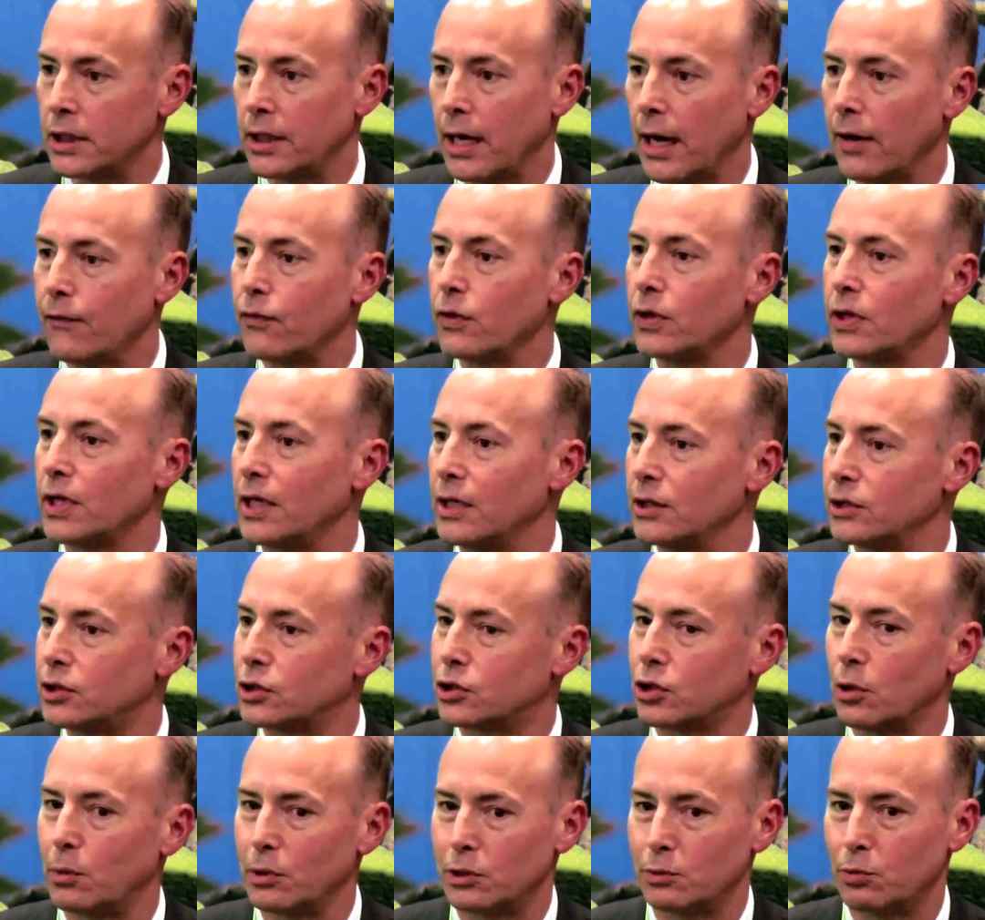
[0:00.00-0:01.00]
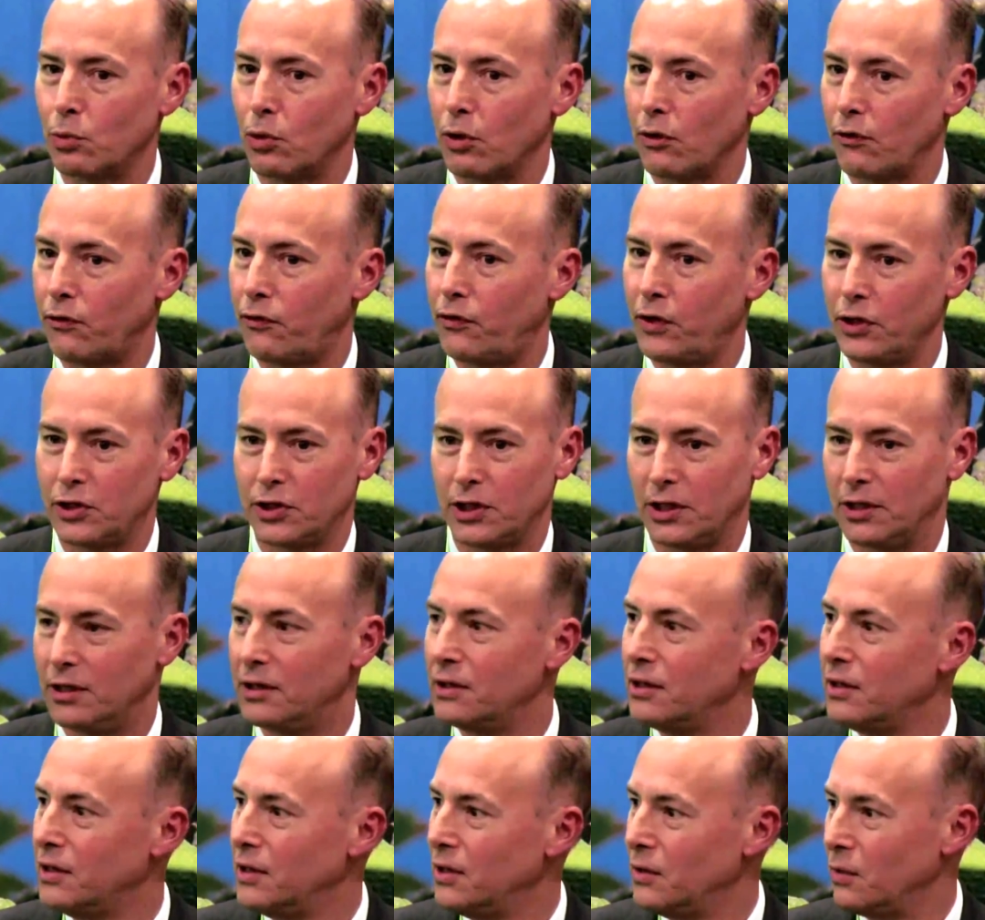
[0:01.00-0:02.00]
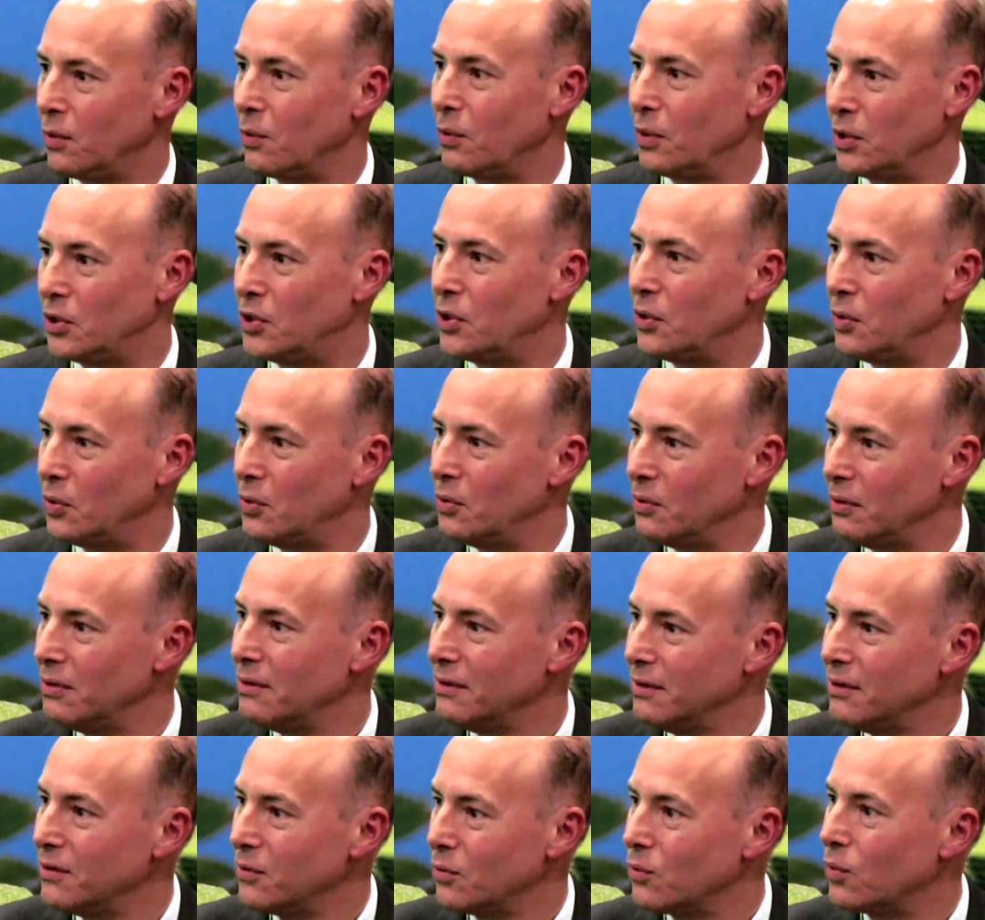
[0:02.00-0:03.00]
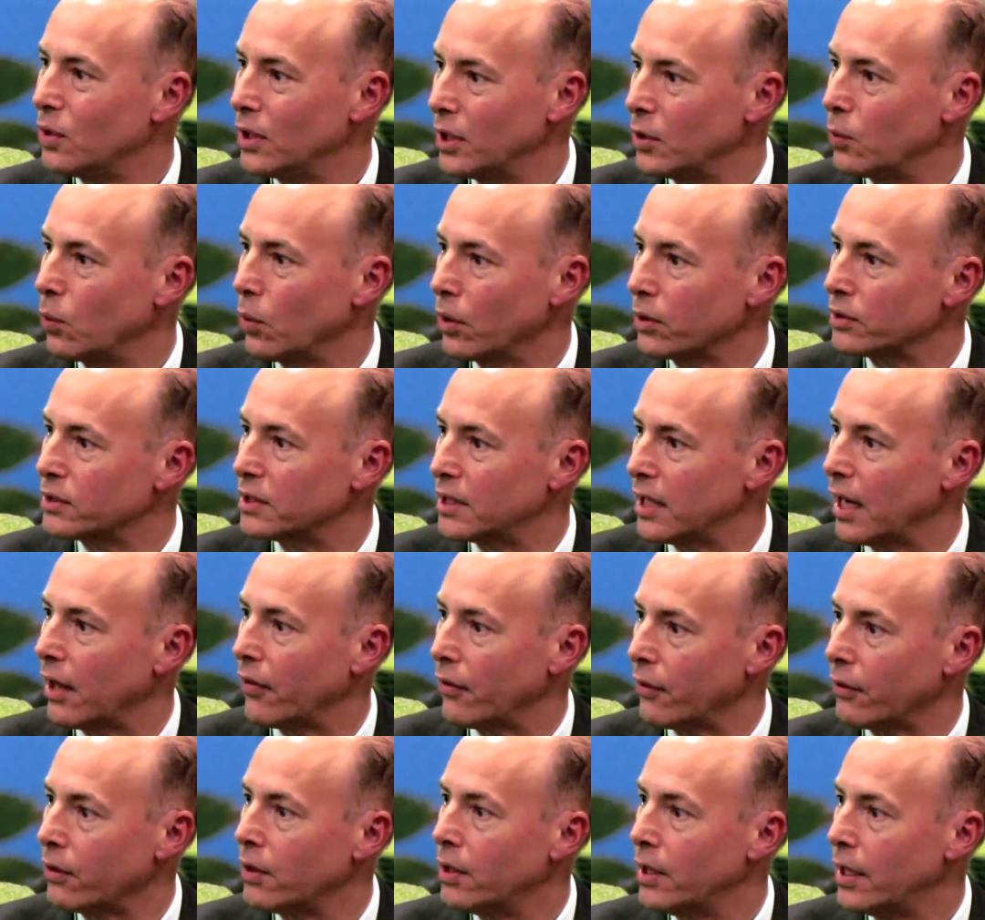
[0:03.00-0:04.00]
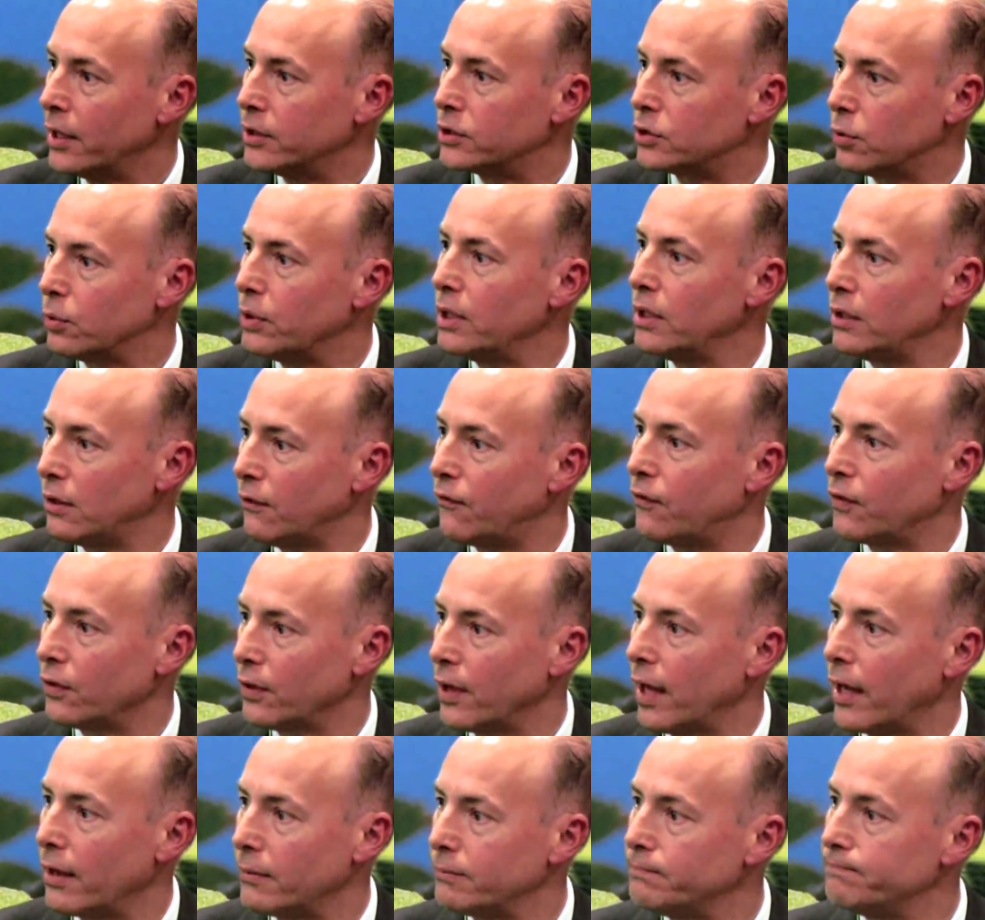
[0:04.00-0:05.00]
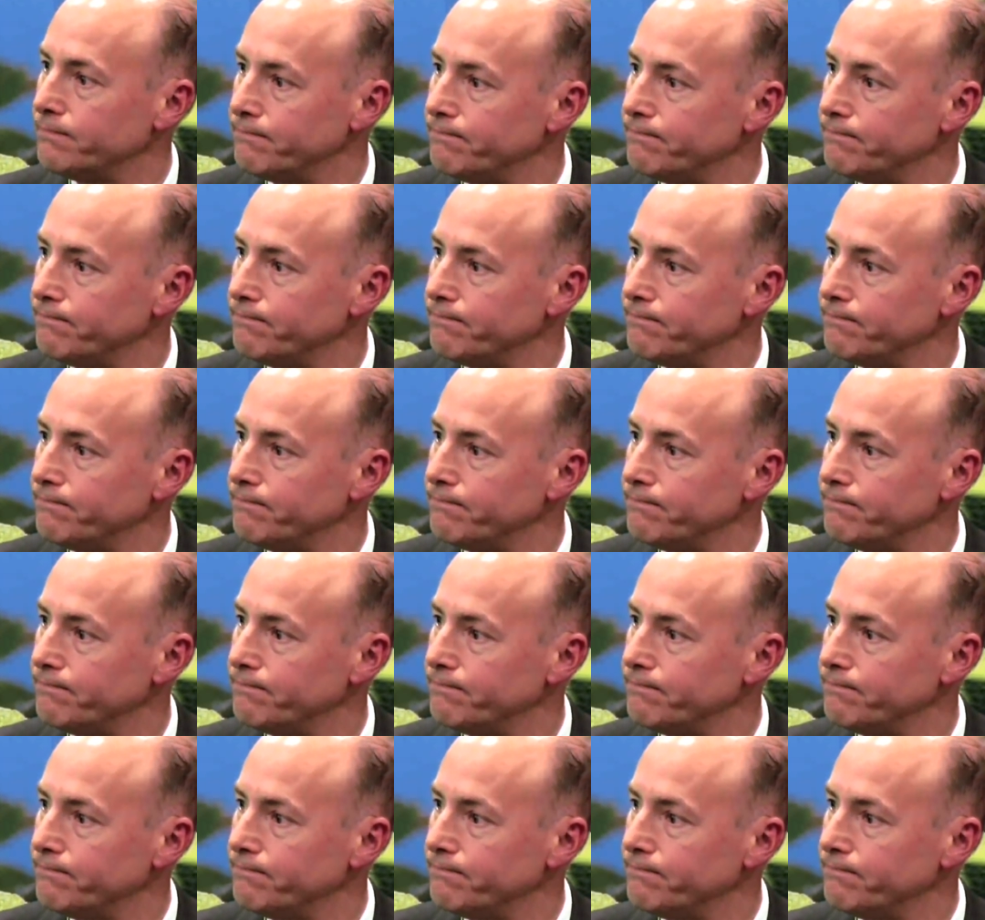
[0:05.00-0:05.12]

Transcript: everything is so much more efficient when we do really work together. And so we need to figure that.